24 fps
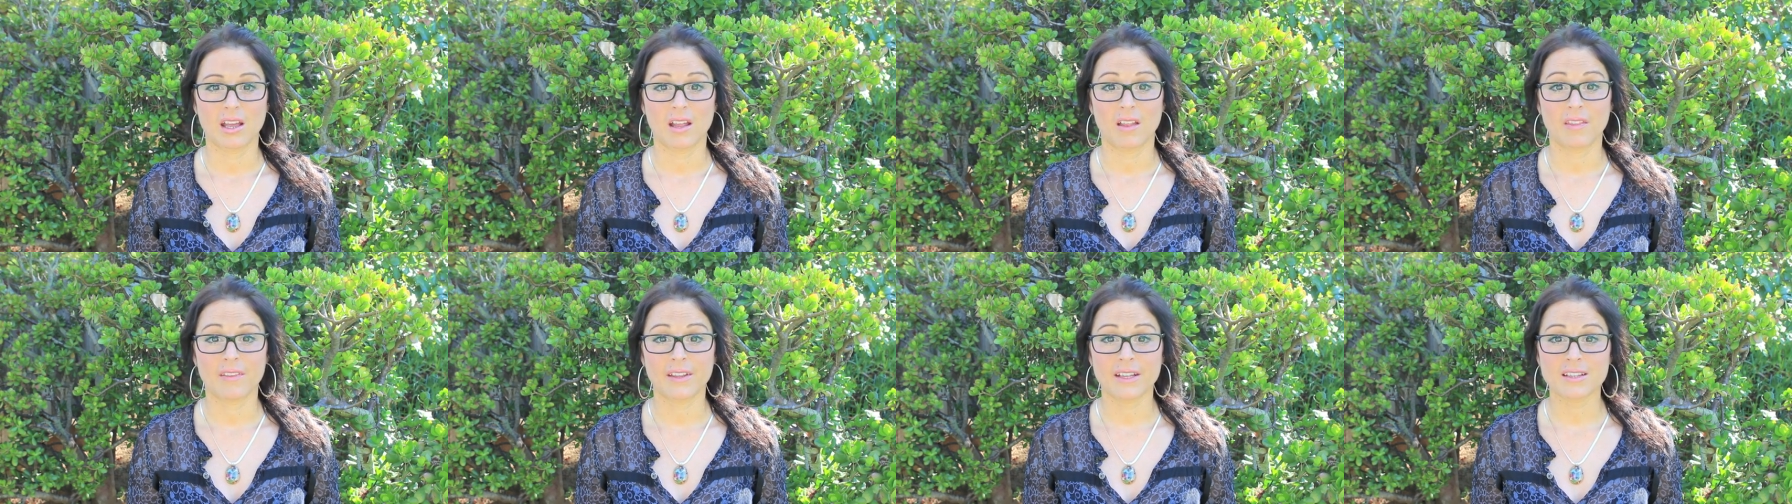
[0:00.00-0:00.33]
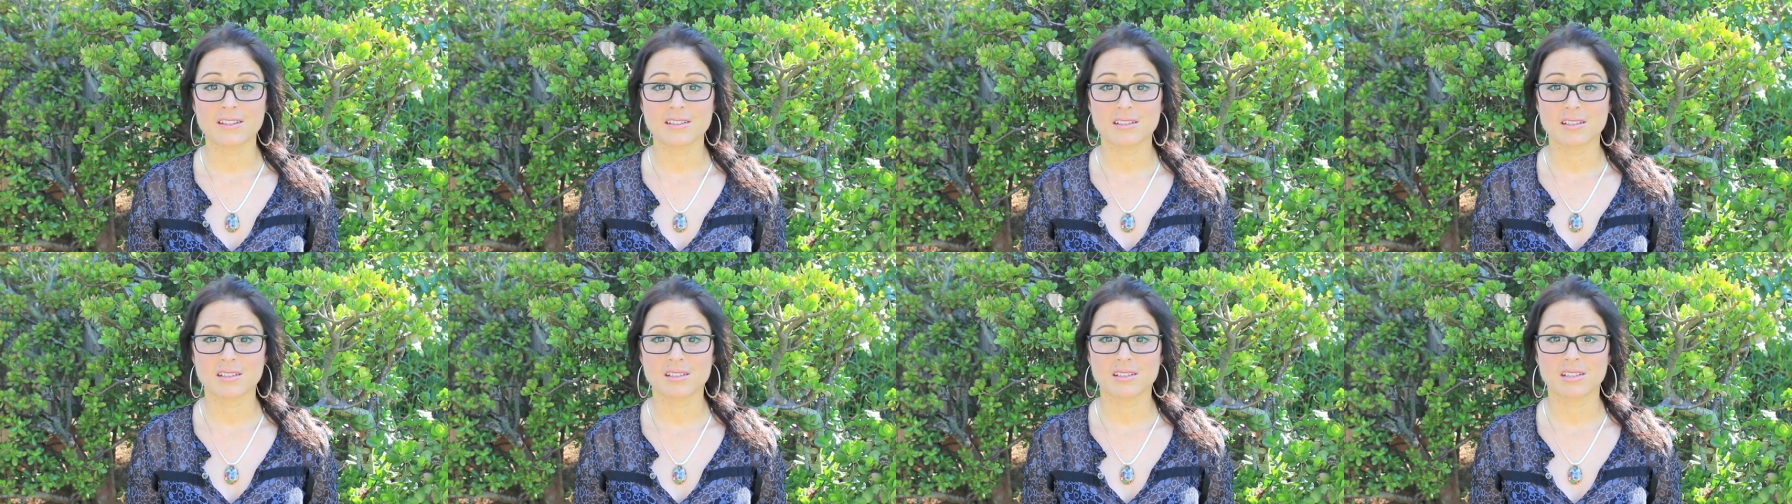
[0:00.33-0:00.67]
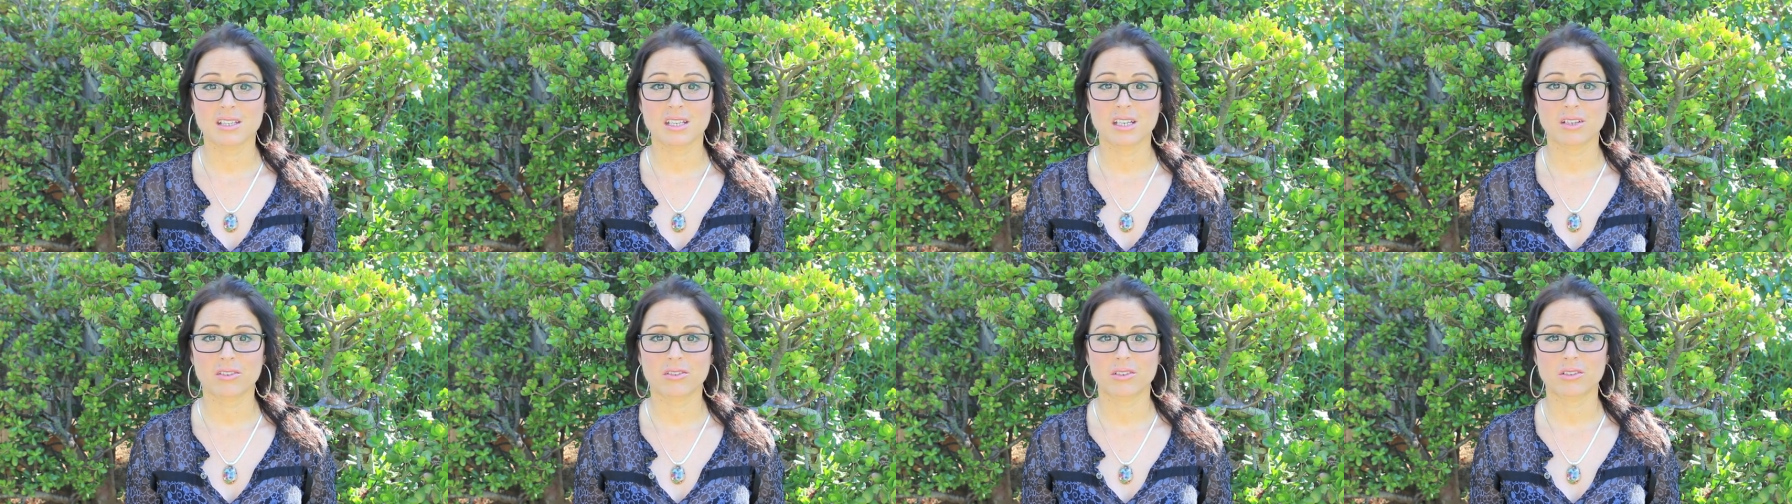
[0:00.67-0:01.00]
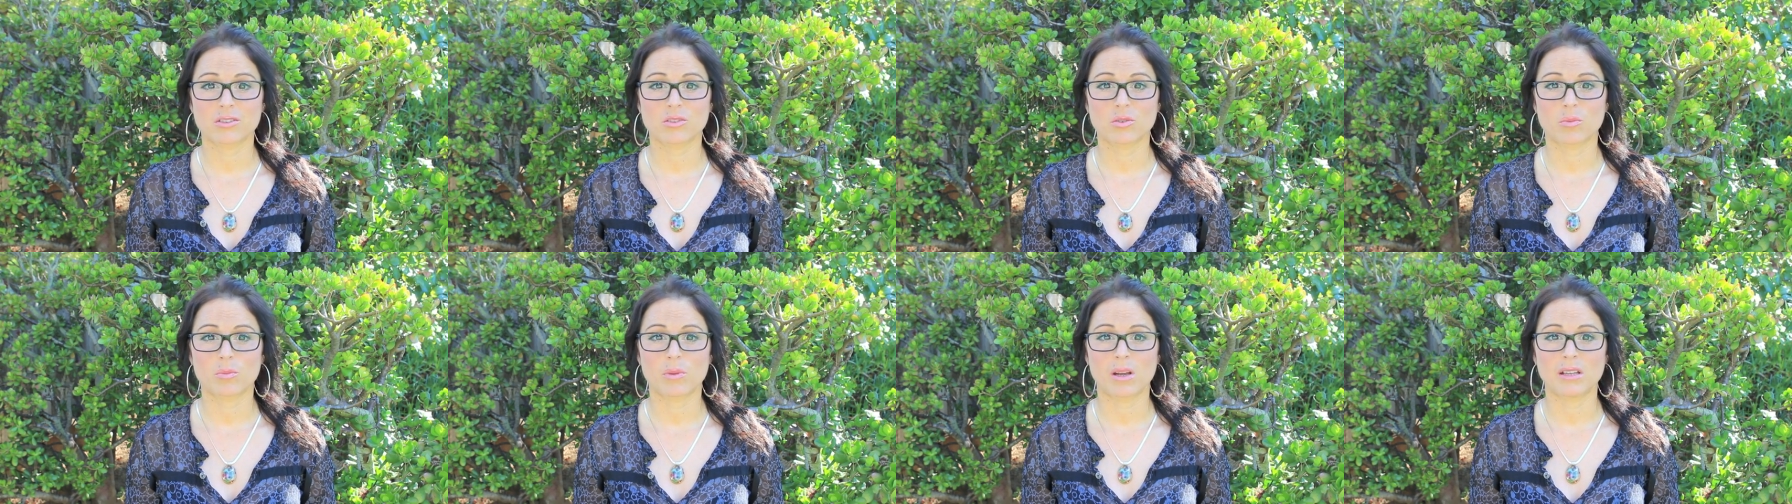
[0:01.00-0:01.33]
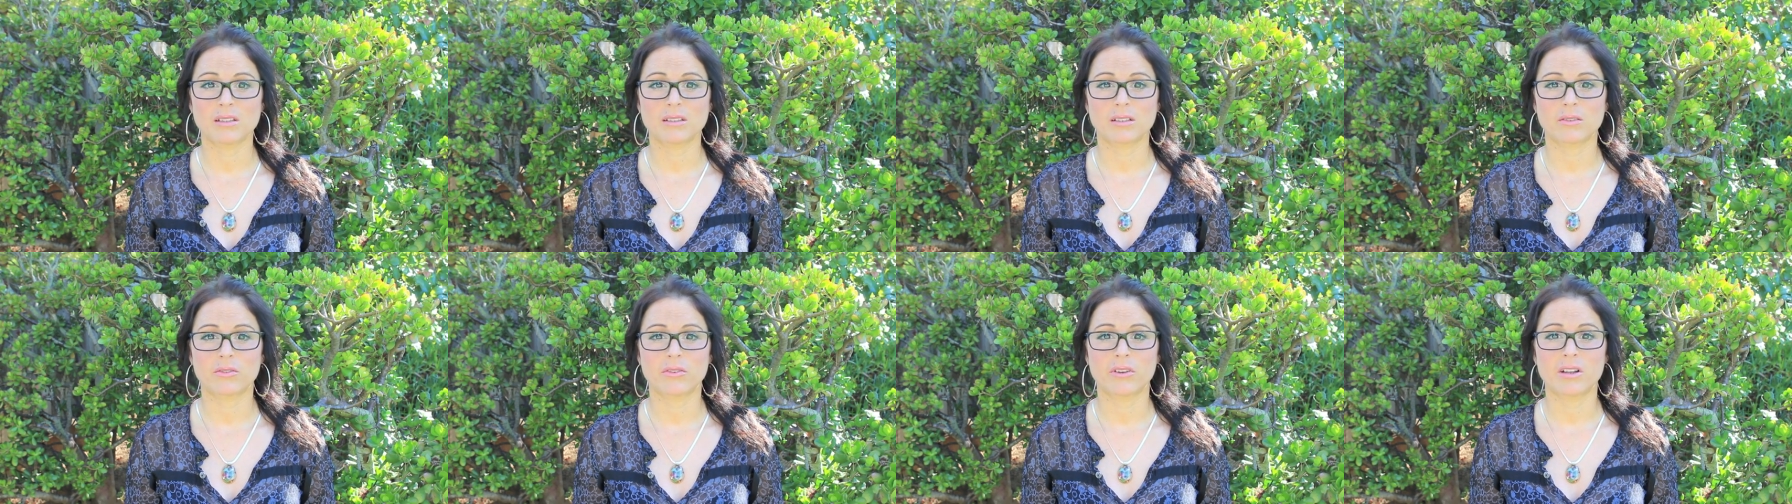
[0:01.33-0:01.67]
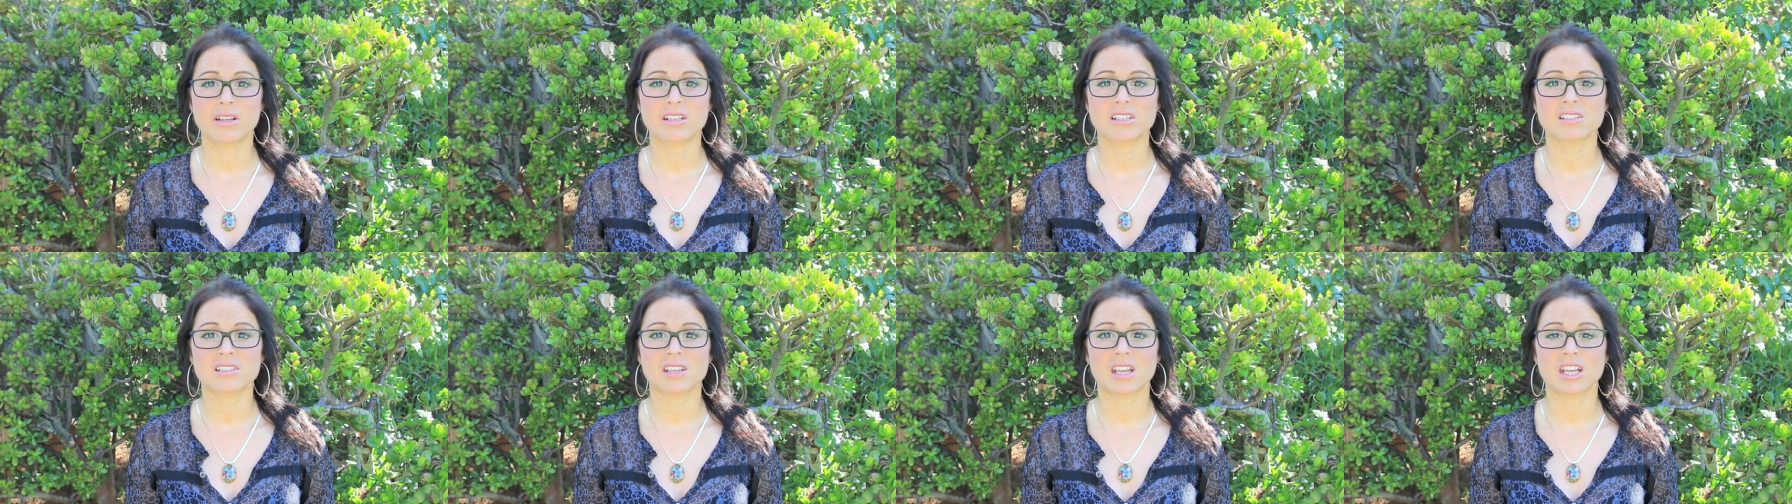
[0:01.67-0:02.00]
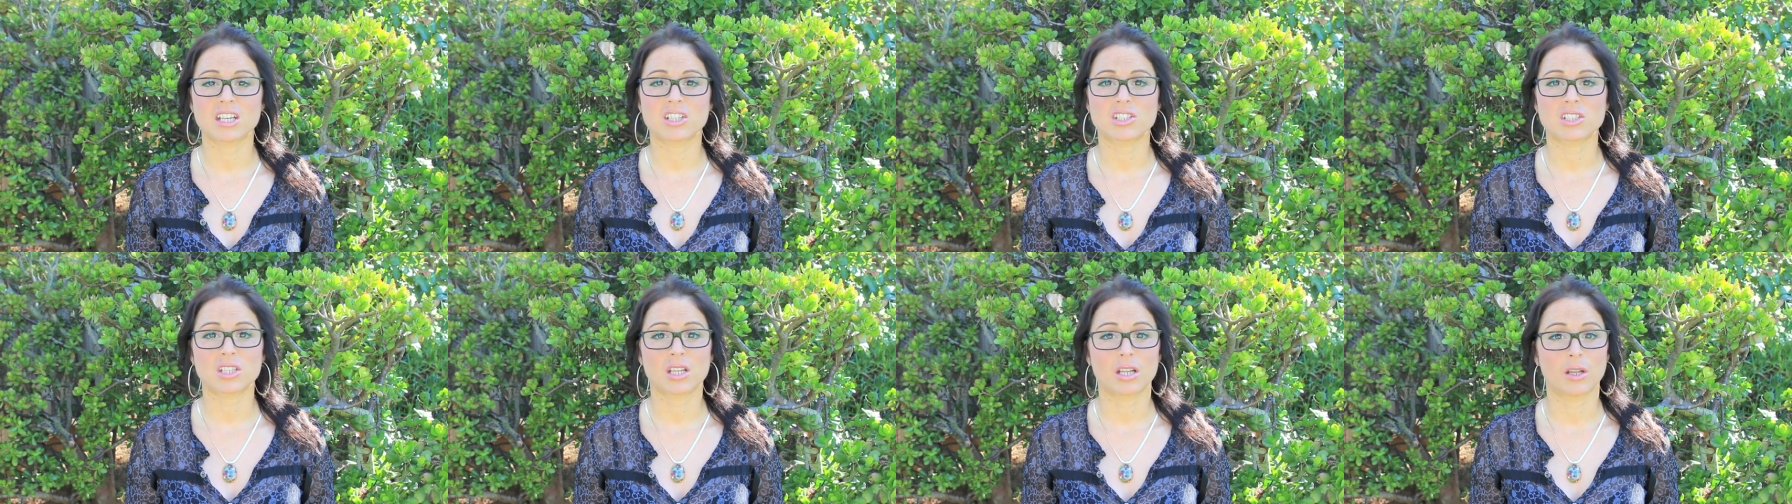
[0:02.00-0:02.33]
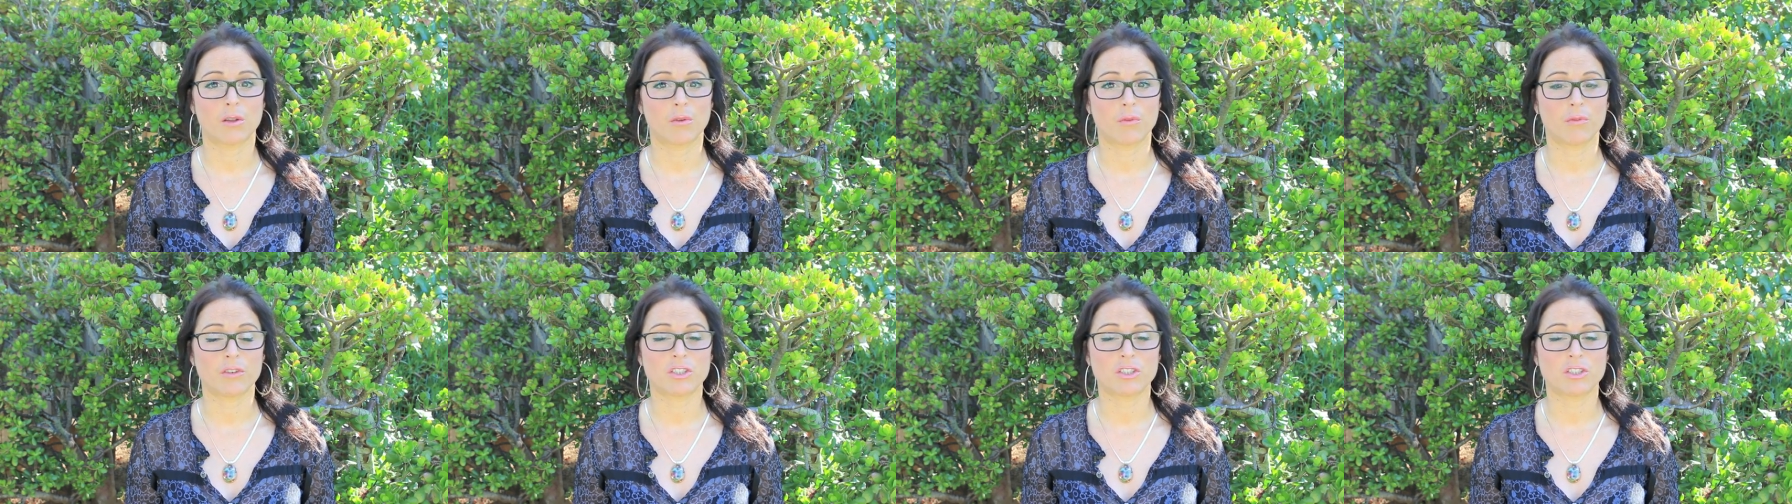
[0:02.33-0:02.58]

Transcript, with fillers: And that's the secret to mental relaxation,